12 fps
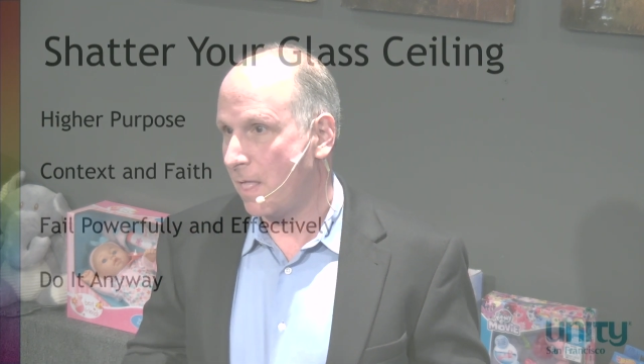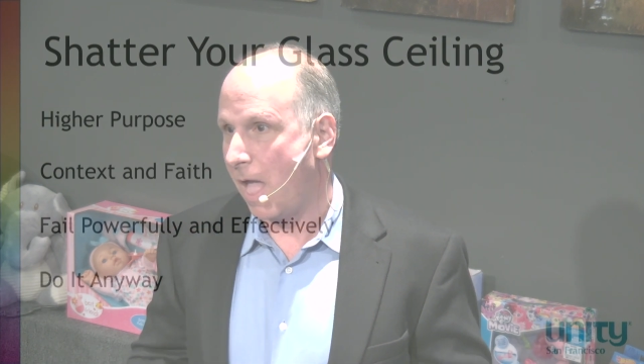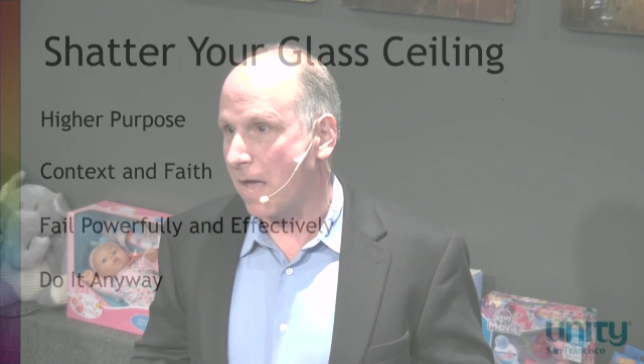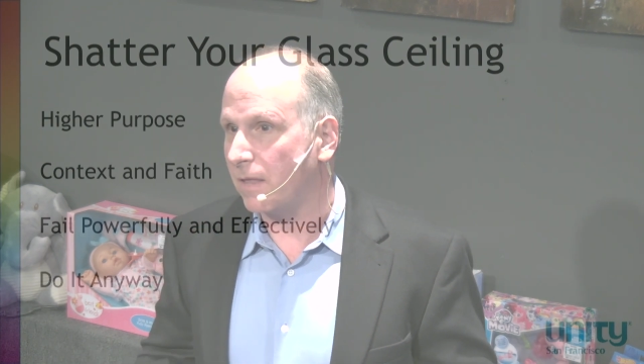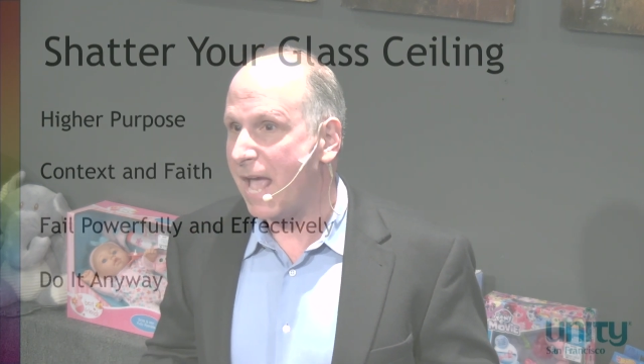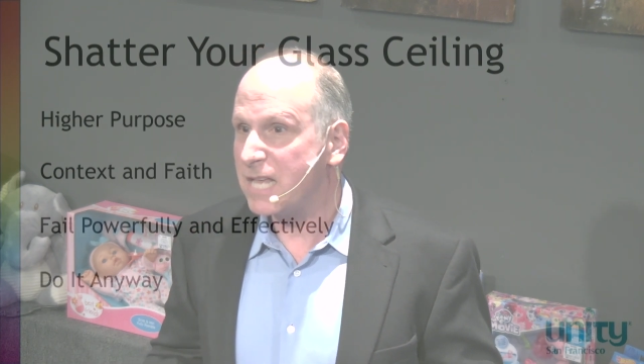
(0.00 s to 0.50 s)

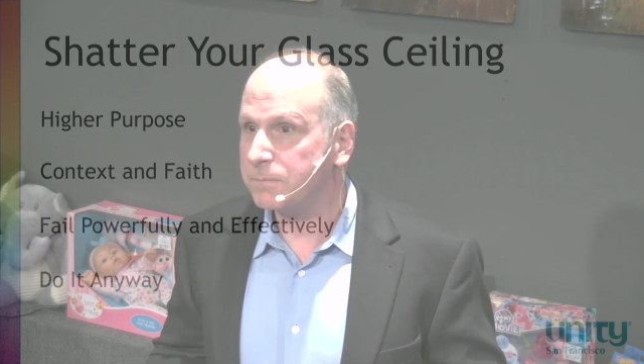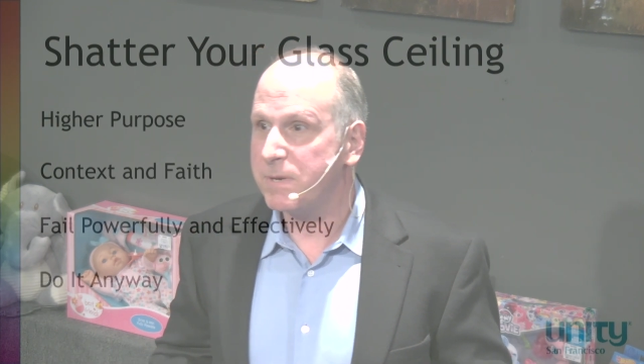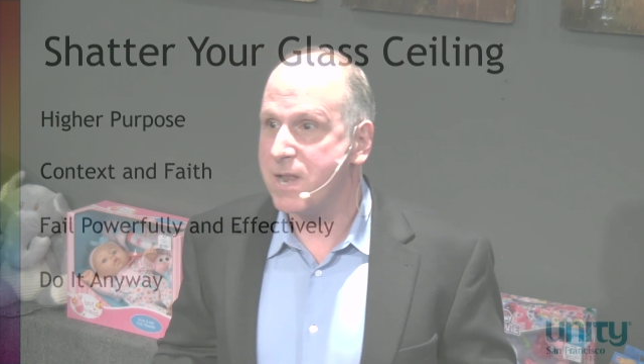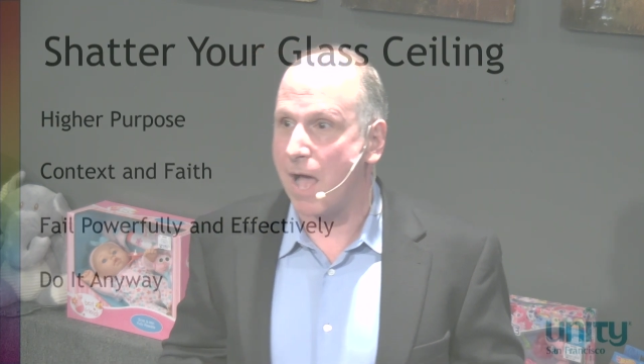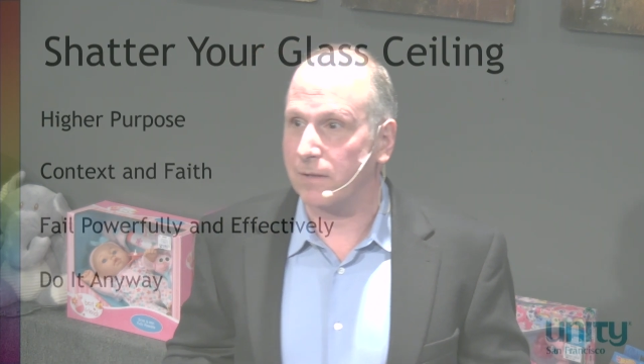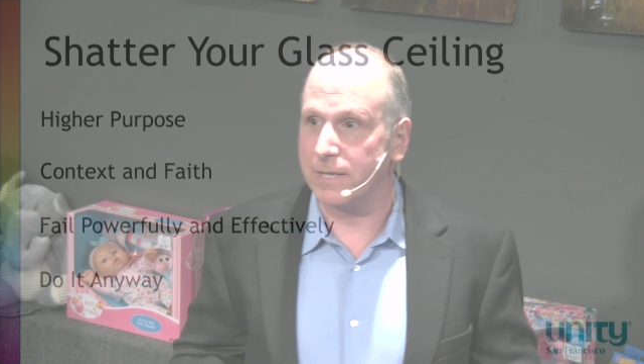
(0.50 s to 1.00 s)
And last but
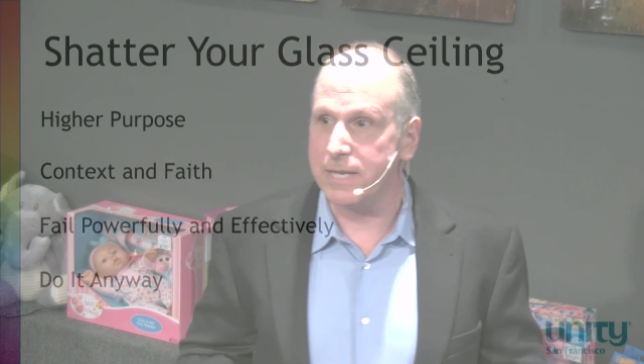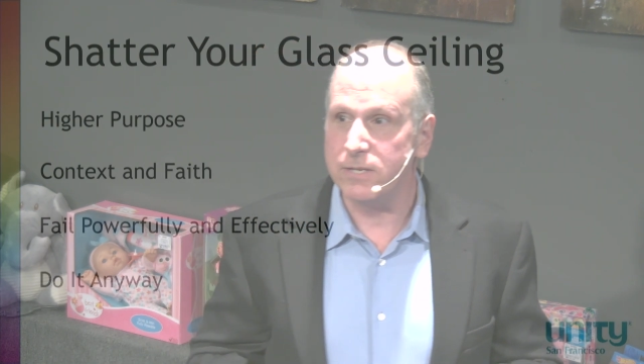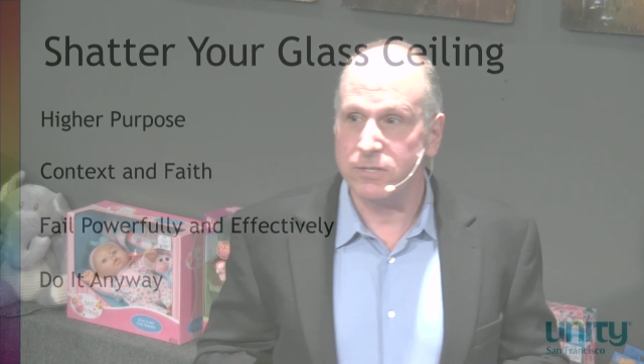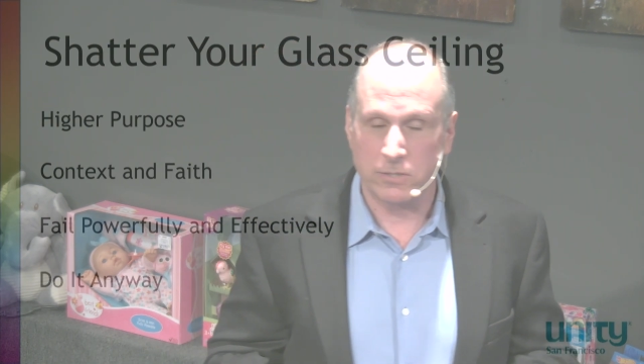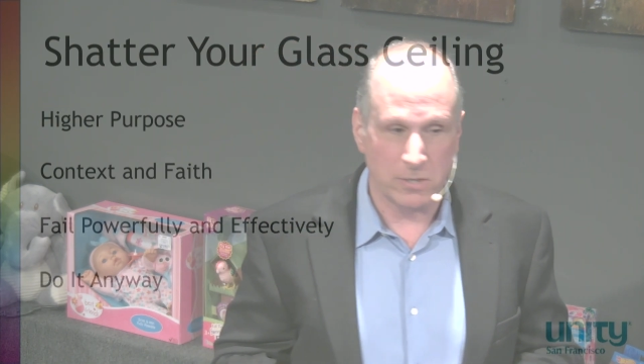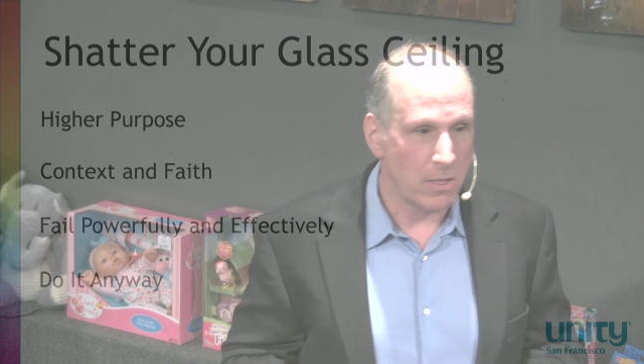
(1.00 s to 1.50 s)
not
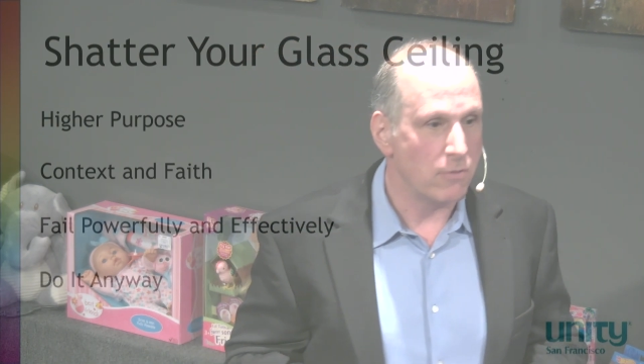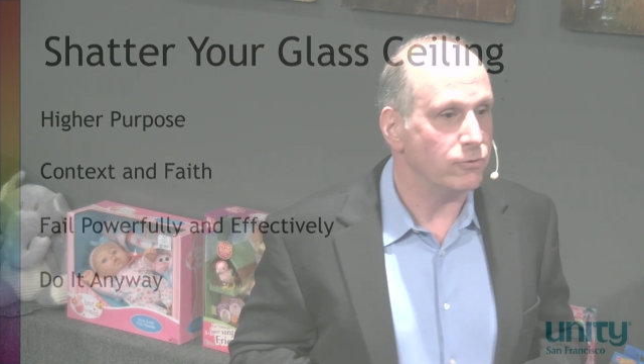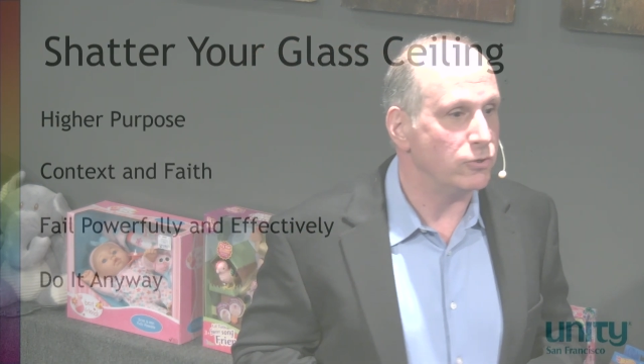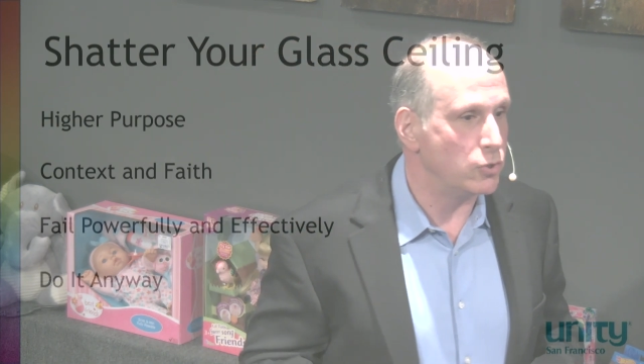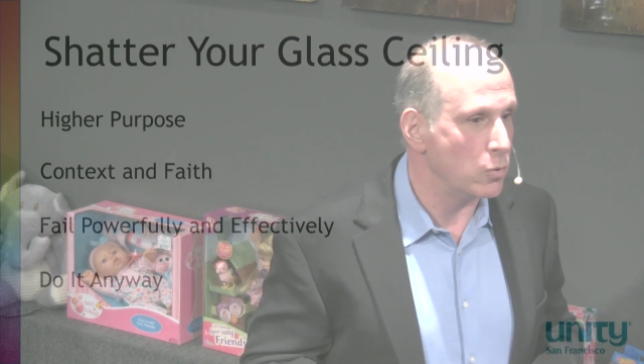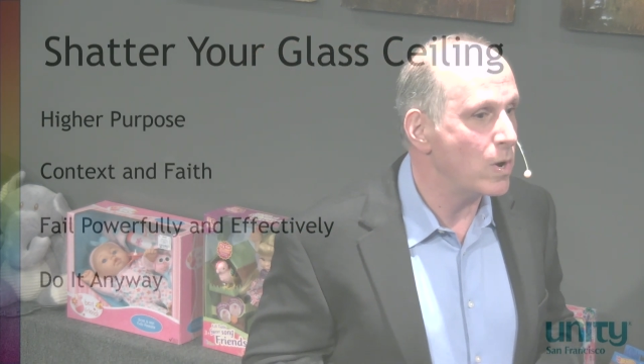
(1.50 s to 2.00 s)
least,
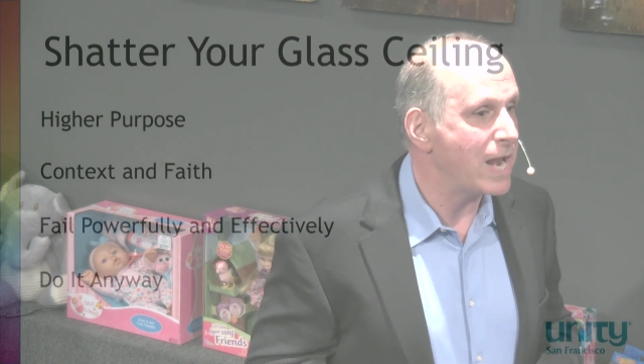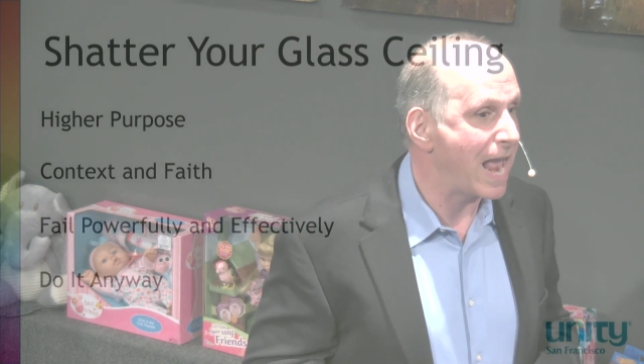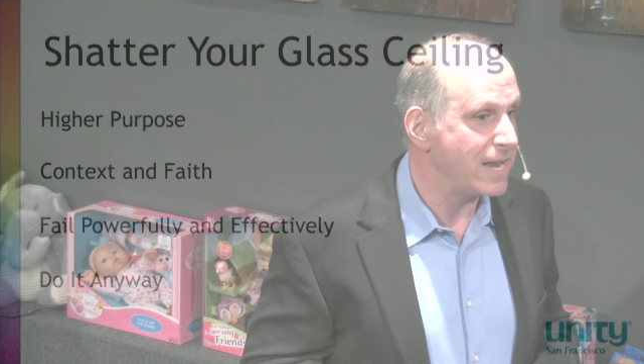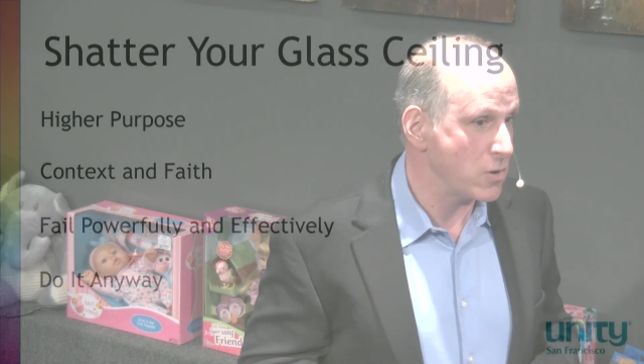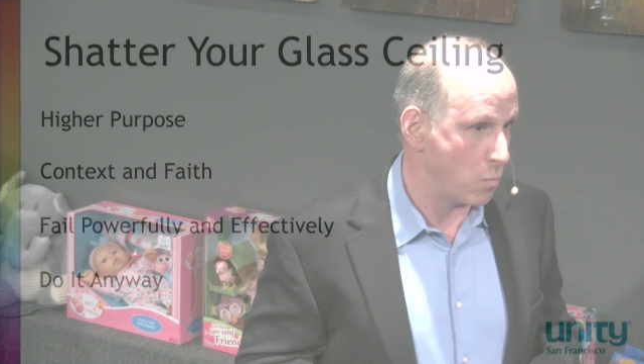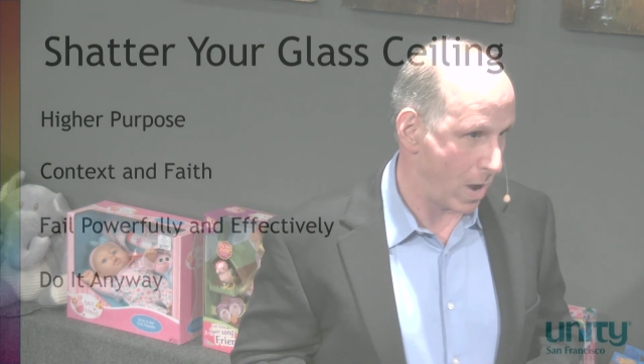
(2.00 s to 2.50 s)
do it
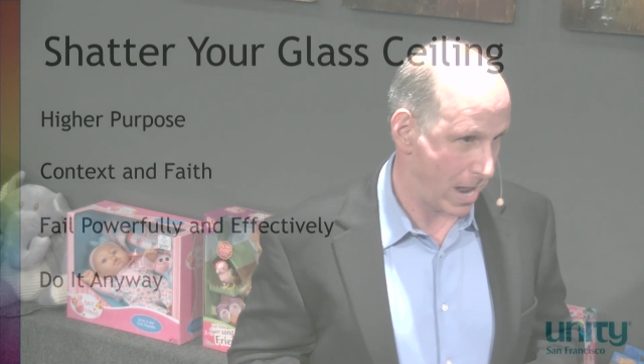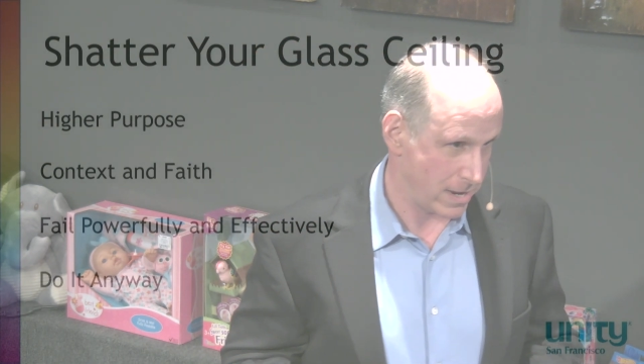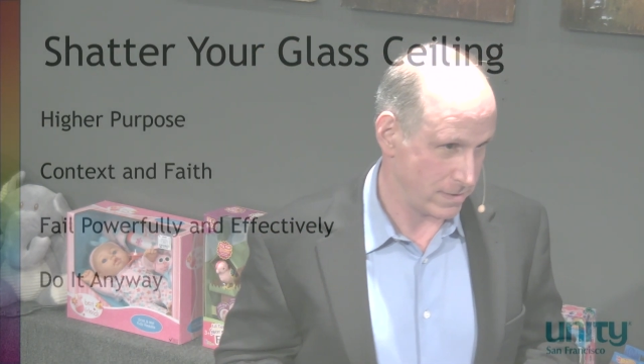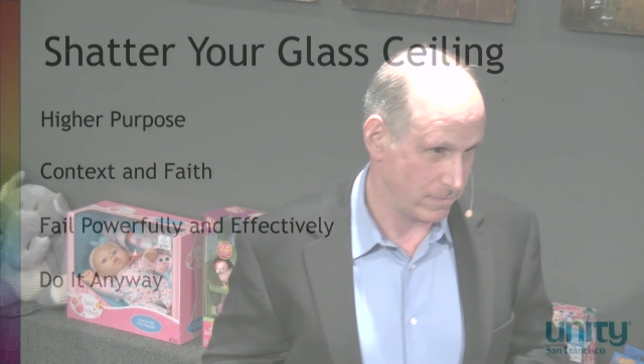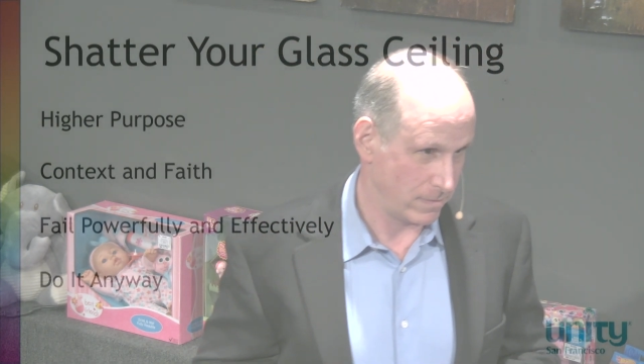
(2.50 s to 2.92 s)
anyway.